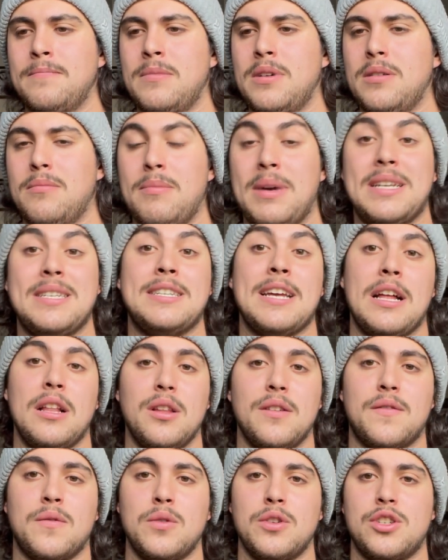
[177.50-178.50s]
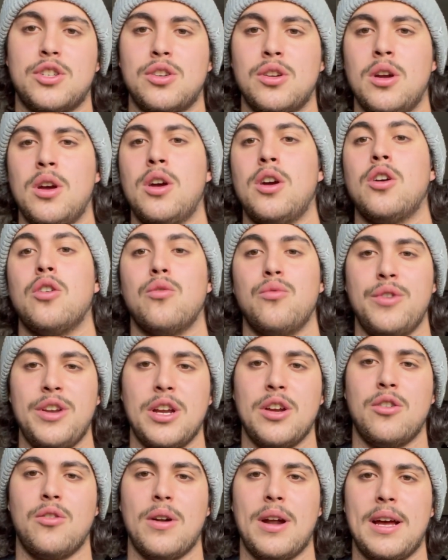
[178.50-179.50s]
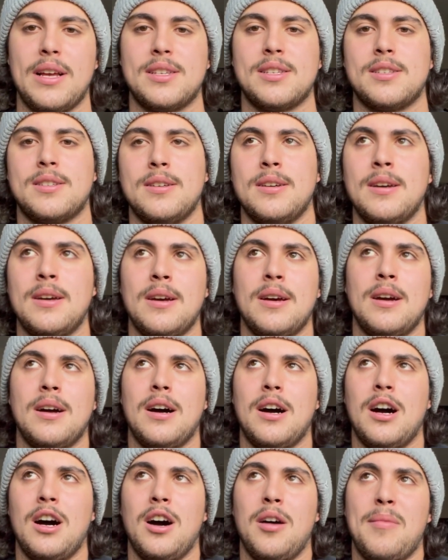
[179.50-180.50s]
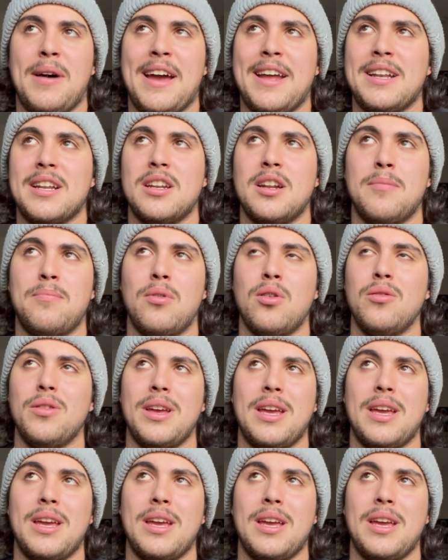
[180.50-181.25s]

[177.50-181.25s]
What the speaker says: my deadlift, which regressed. I ended up only